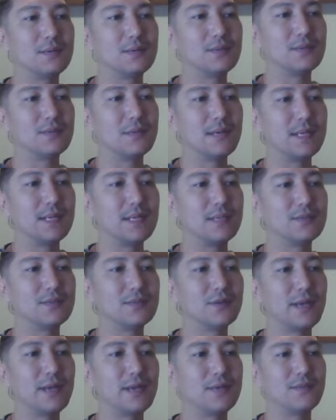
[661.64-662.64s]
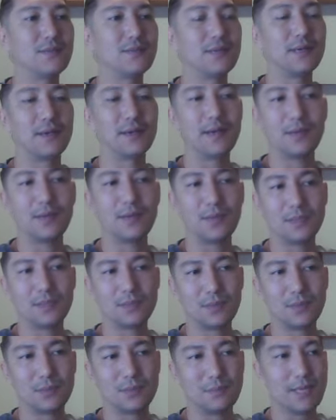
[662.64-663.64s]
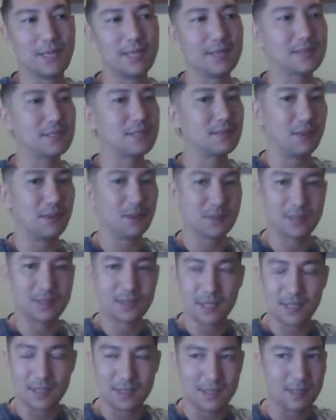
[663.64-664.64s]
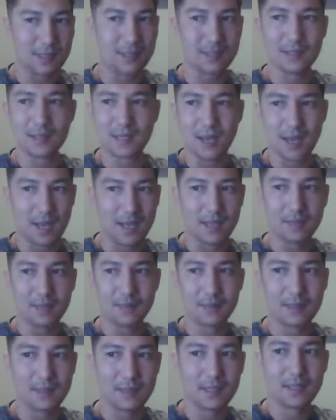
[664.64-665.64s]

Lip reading: right, you try to figure out which one makes the most sense at the time,